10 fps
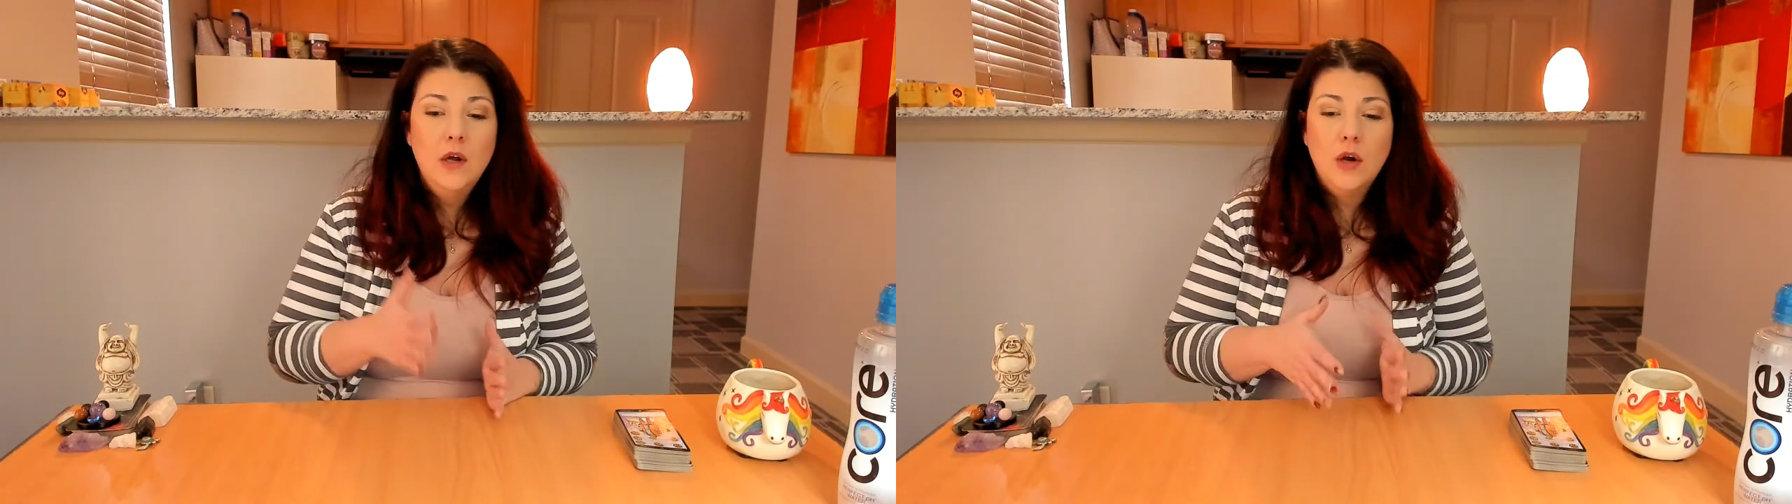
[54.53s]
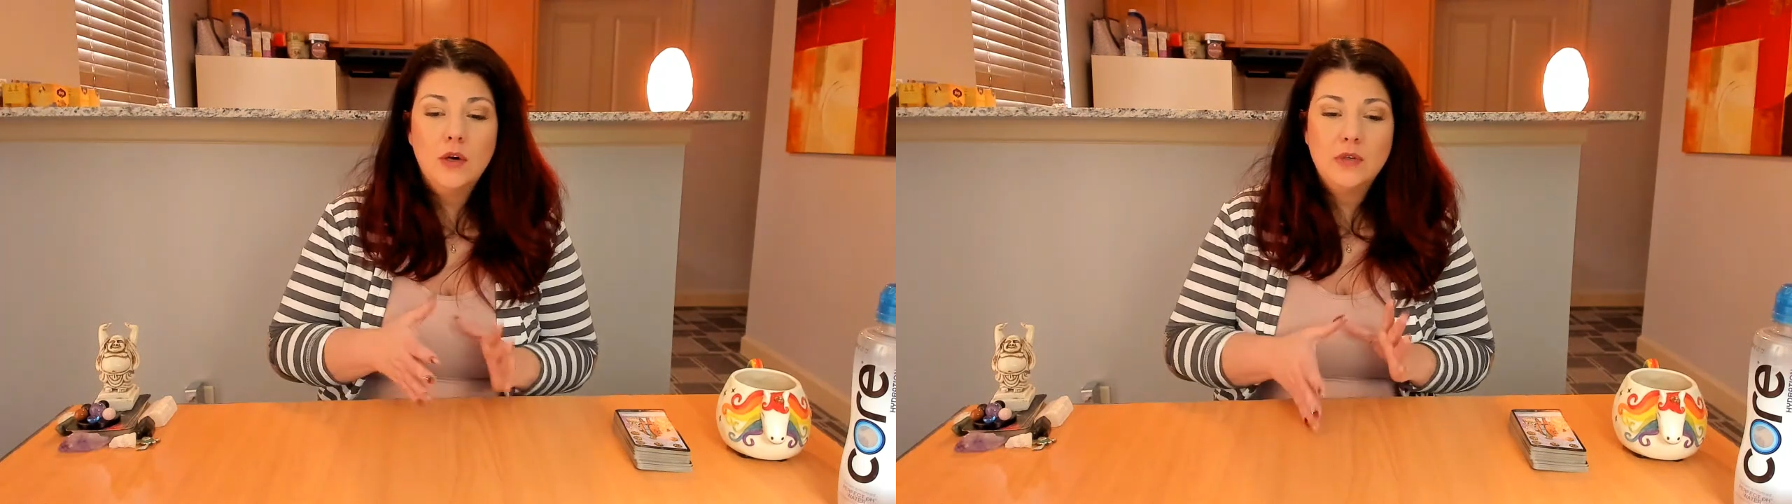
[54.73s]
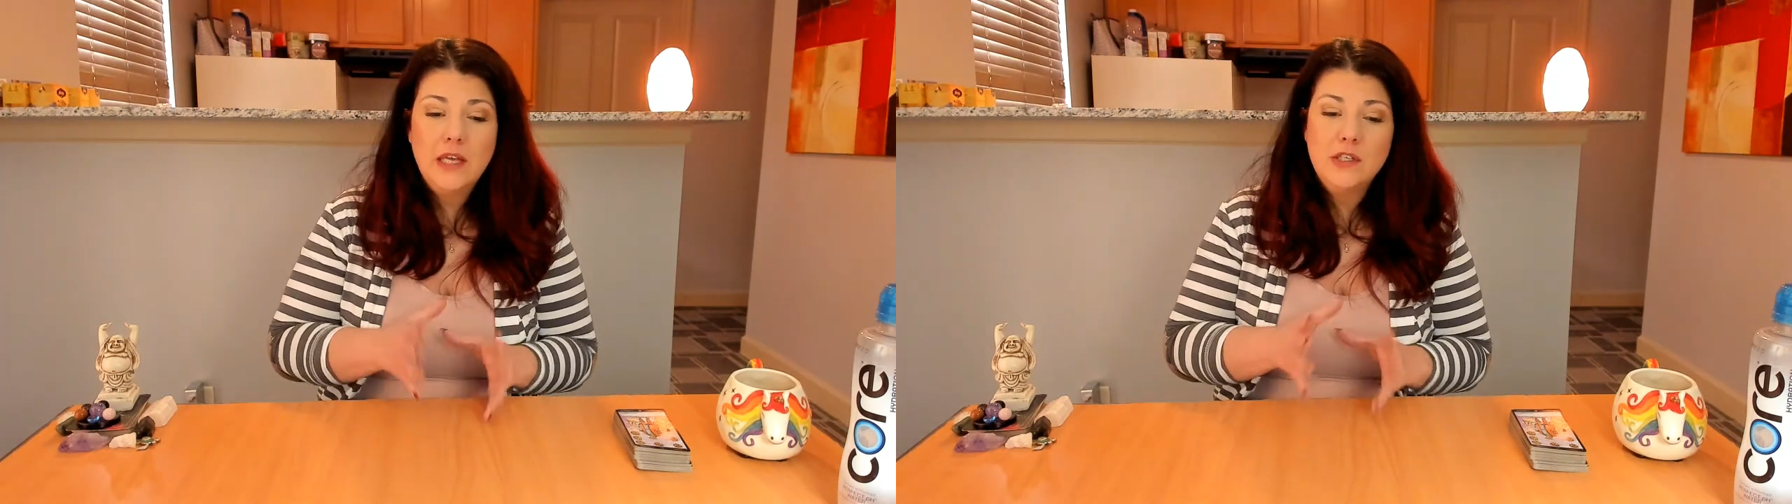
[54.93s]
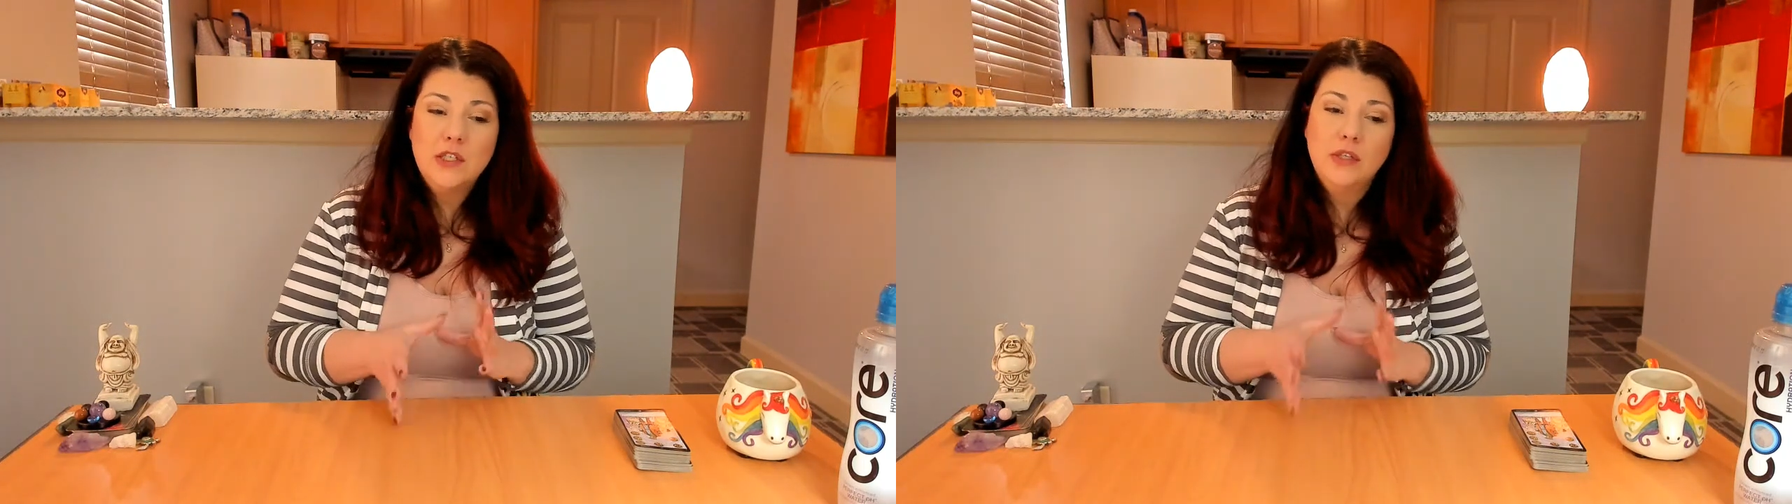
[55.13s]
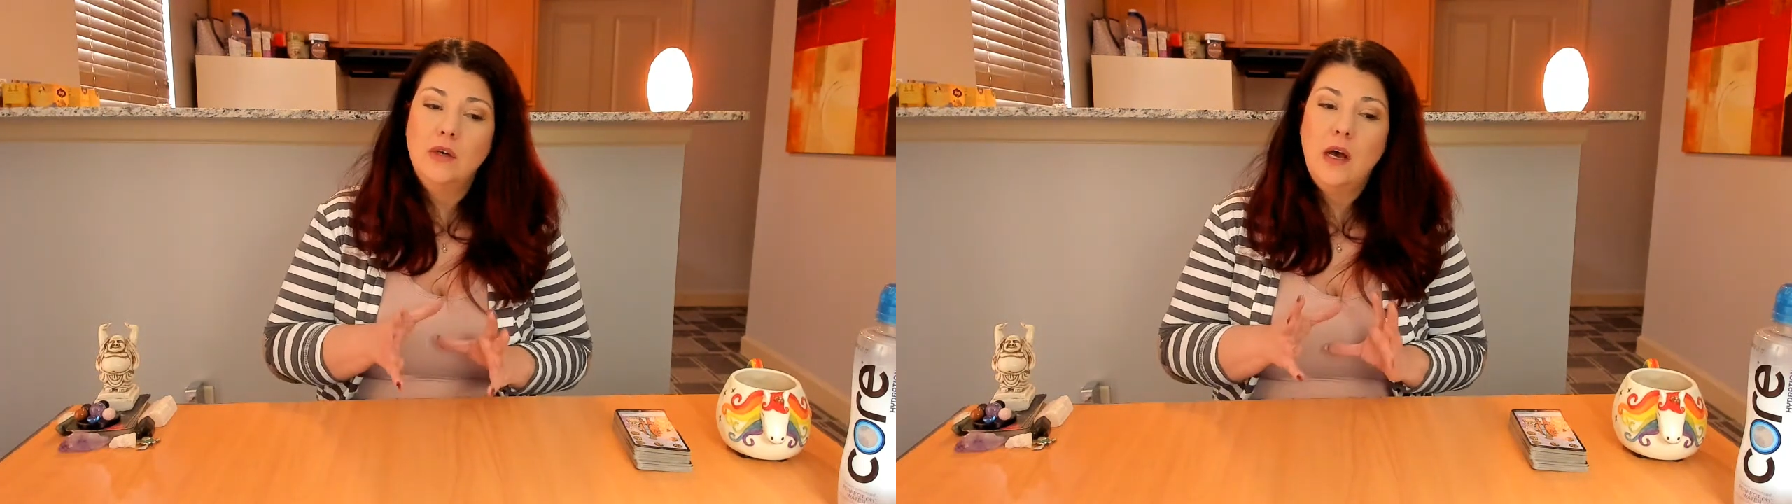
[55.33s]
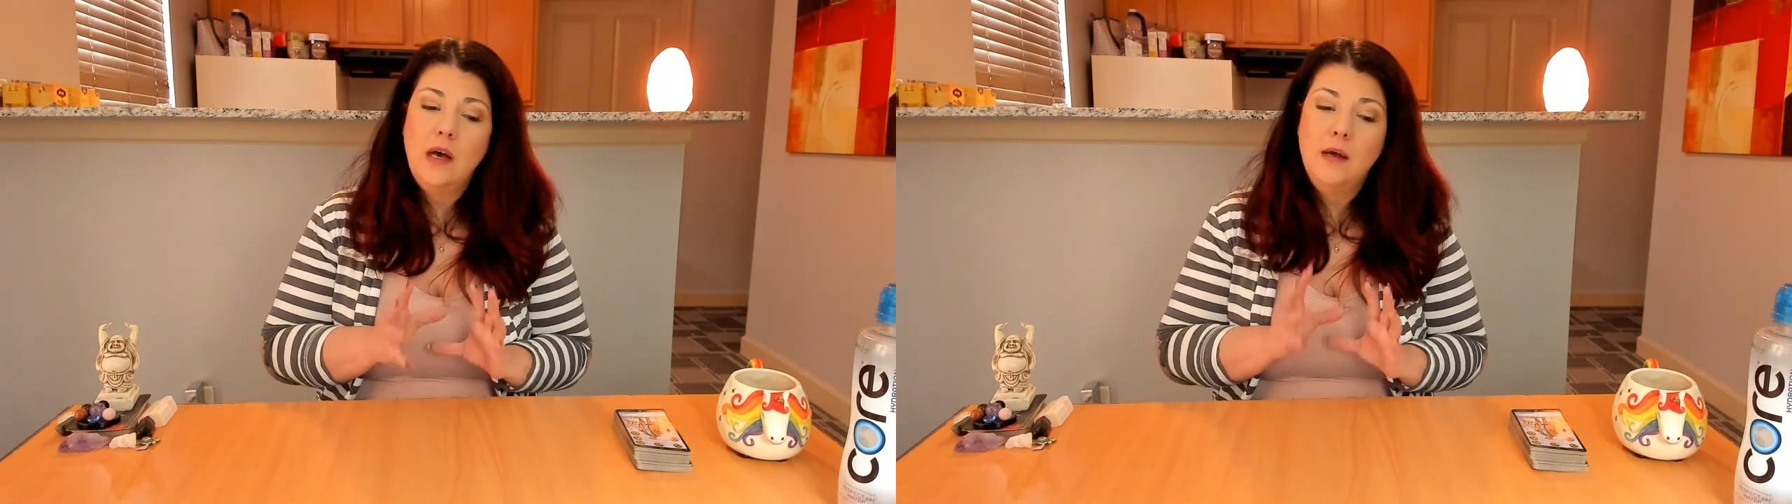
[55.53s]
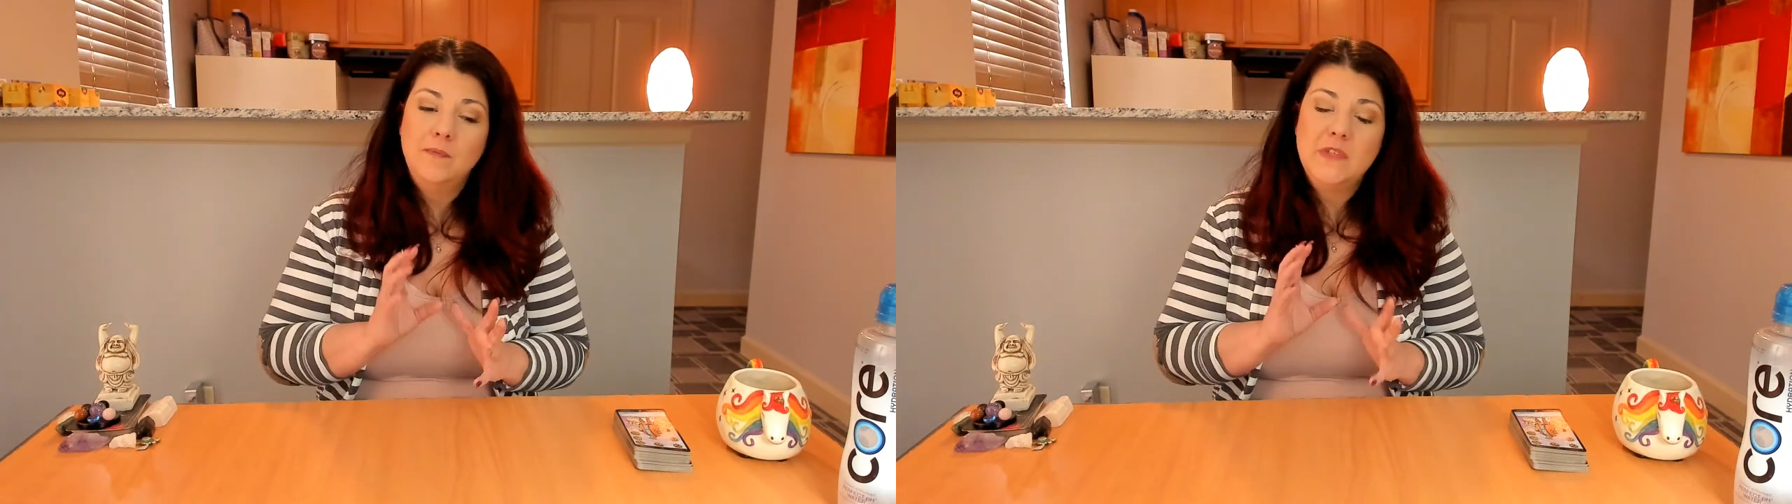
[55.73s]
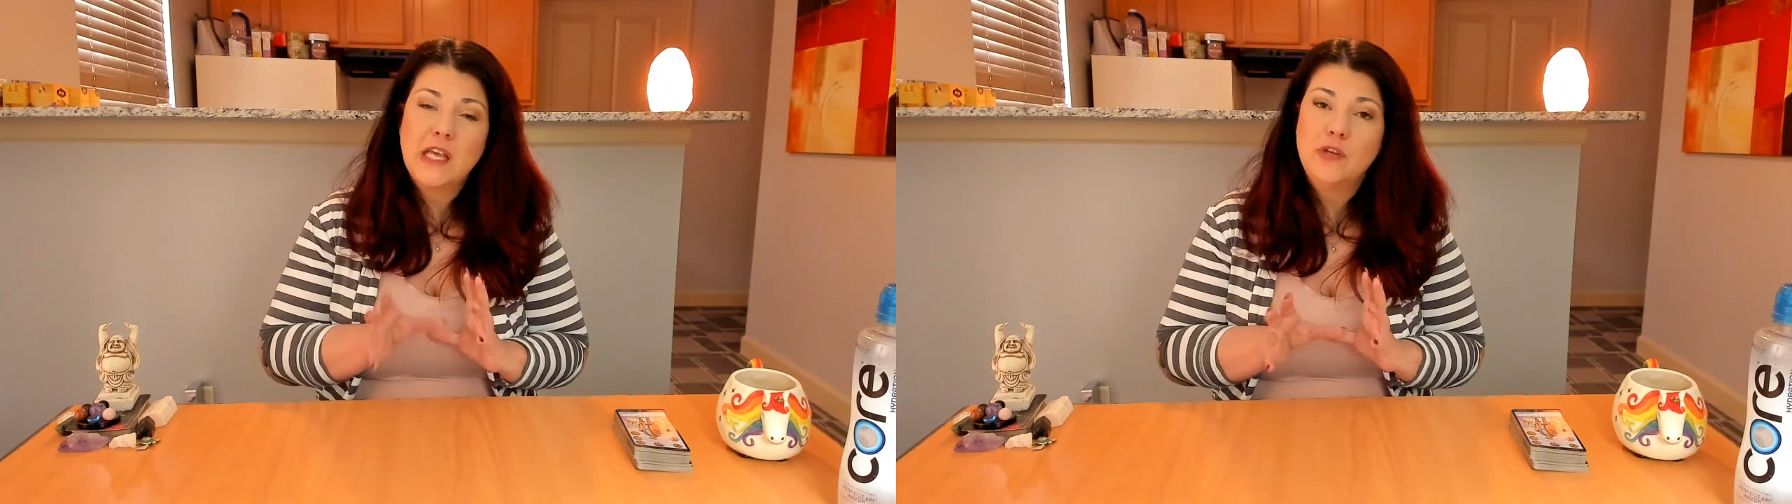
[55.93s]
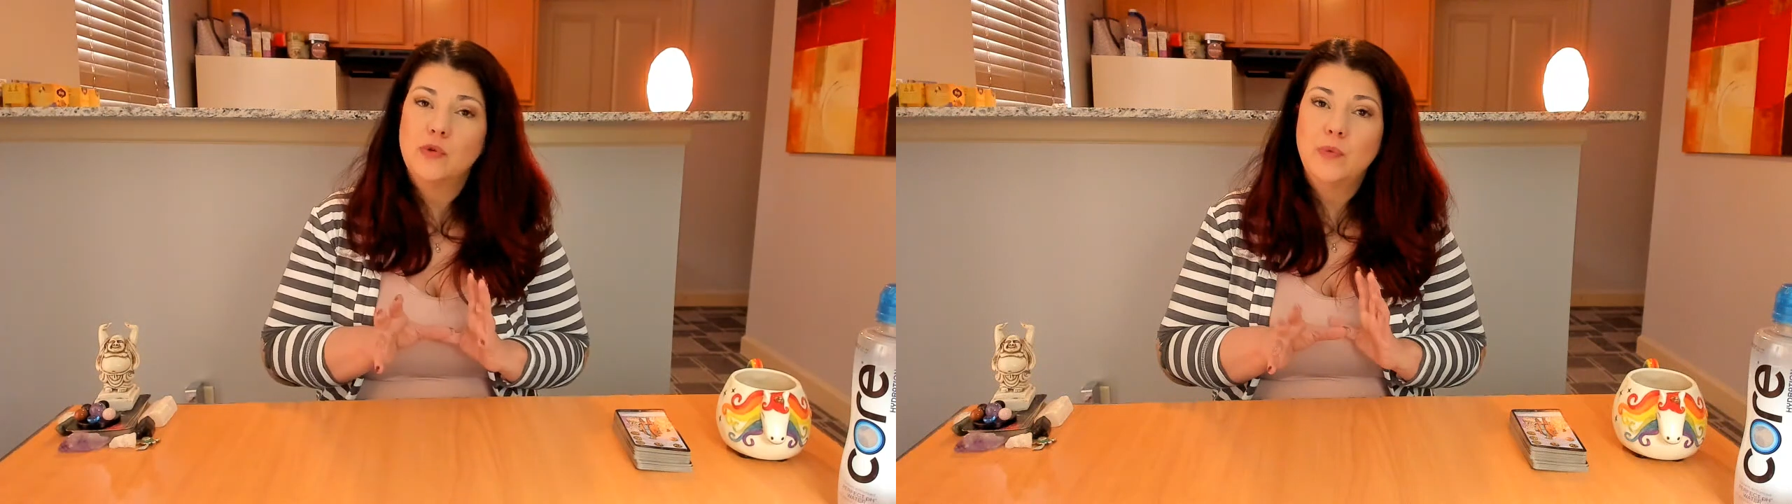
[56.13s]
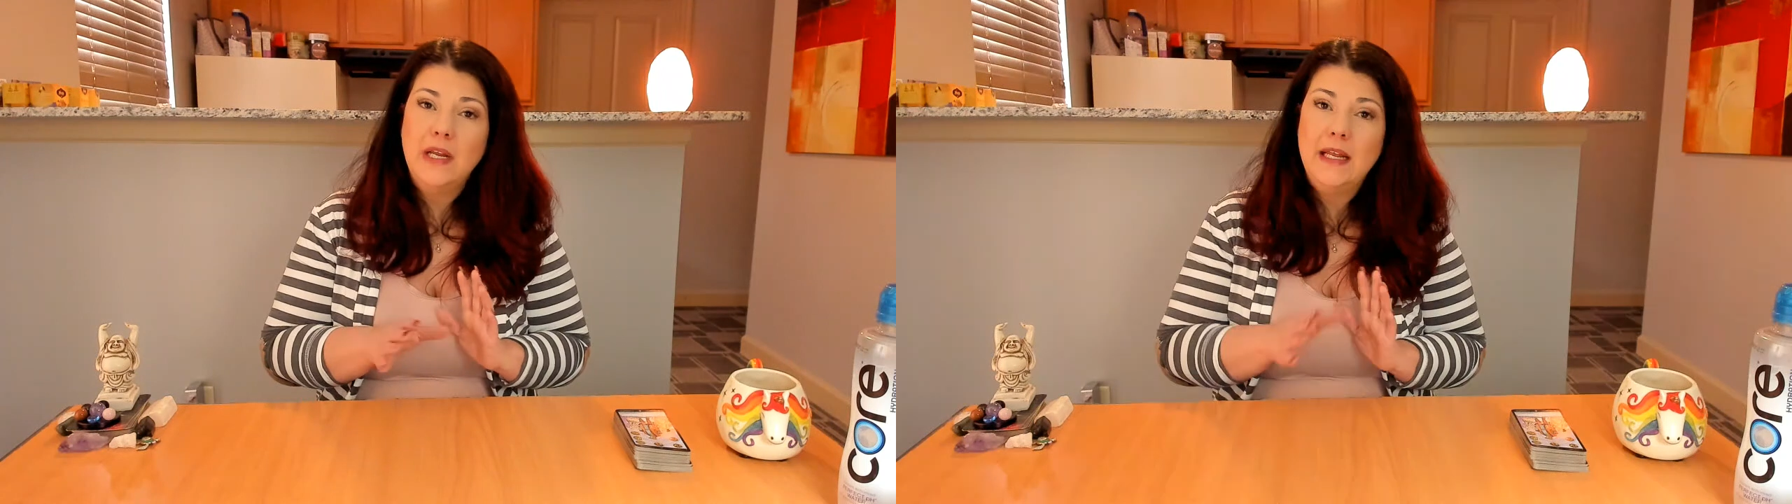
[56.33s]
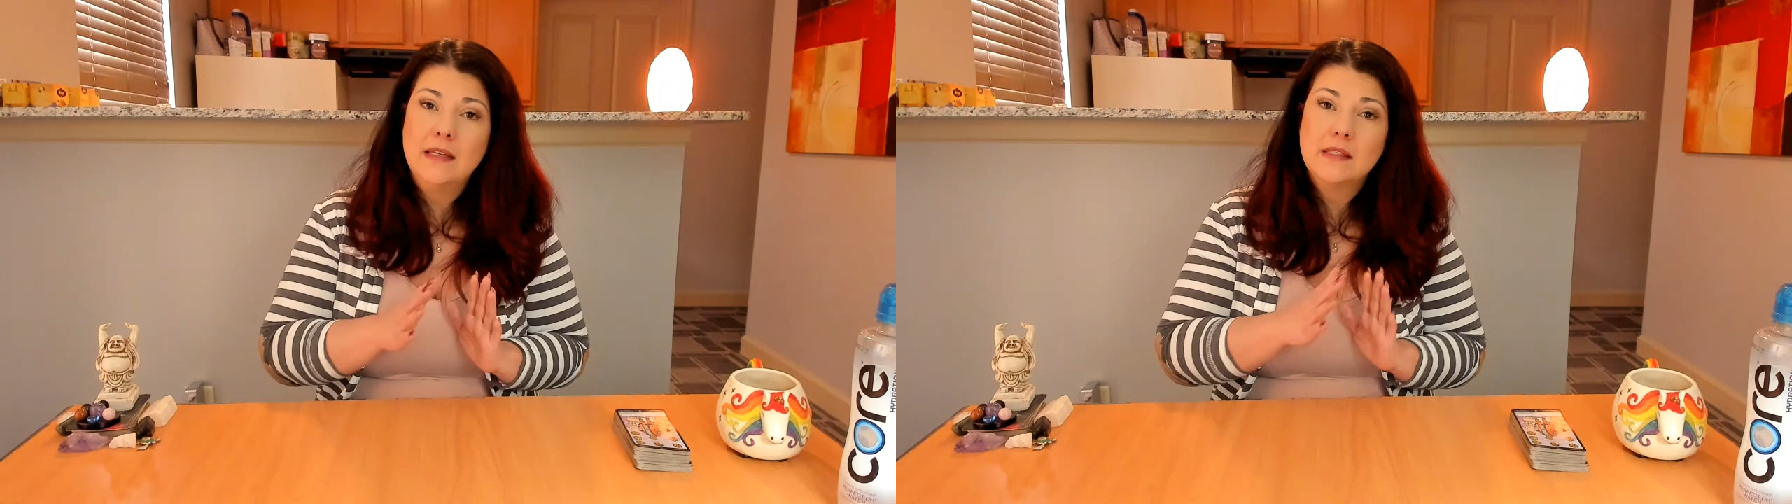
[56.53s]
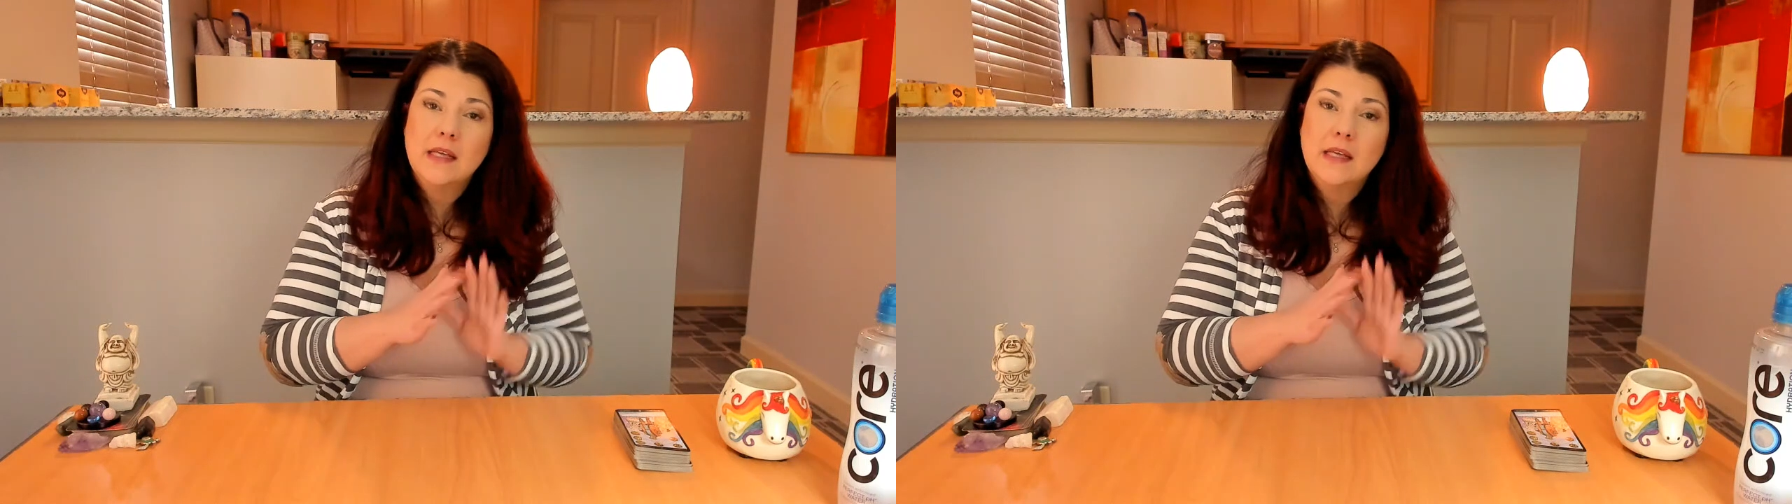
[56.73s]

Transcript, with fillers: or get to um, schedule readings.